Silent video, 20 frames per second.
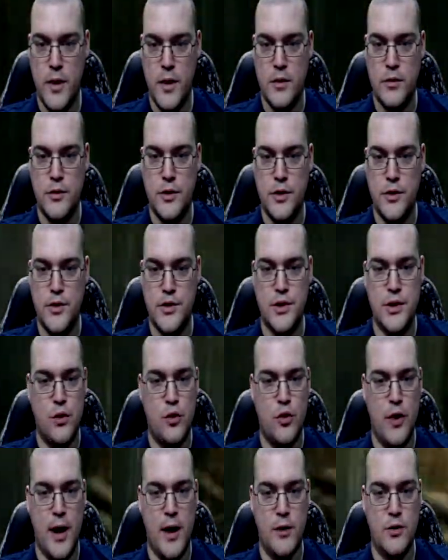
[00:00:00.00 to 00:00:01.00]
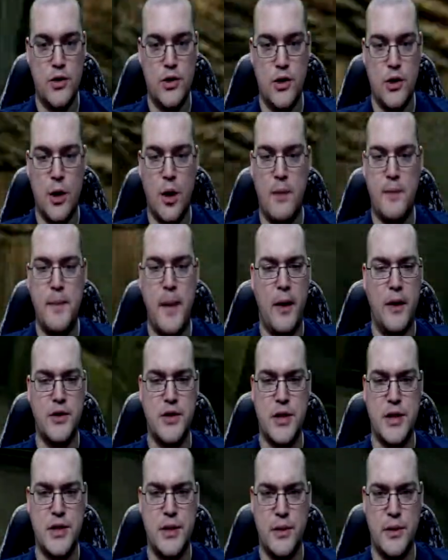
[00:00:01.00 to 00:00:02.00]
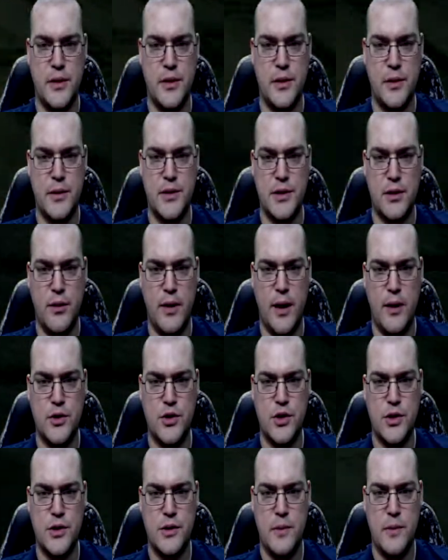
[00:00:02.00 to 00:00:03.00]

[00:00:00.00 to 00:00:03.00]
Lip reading: There is no crouch. Oh, I apologize. There is a crouch.